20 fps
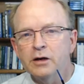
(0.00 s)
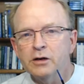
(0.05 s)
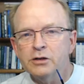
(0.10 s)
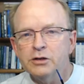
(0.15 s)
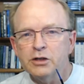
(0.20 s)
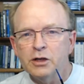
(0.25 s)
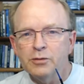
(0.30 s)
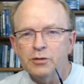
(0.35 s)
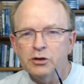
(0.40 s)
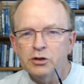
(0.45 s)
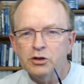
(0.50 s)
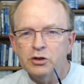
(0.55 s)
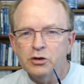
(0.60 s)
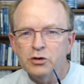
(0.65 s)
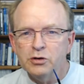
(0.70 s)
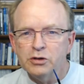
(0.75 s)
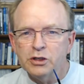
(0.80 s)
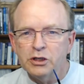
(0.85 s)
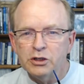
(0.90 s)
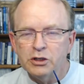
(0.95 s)
some of the
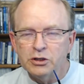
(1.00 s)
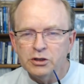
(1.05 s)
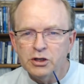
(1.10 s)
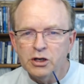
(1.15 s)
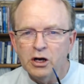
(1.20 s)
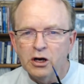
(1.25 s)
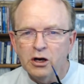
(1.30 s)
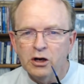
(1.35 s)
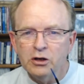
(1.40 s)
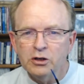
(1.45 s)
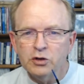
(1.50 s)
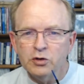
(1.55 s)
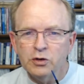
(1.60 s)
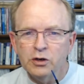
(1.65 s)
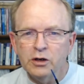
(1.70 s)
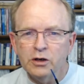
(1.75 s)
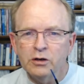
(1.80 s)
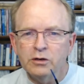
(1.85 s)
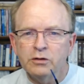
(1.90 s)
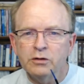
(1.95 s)
shoes, such as the
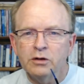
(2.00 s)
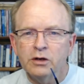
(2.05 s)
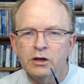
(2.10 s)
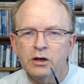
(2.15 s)
Ultra,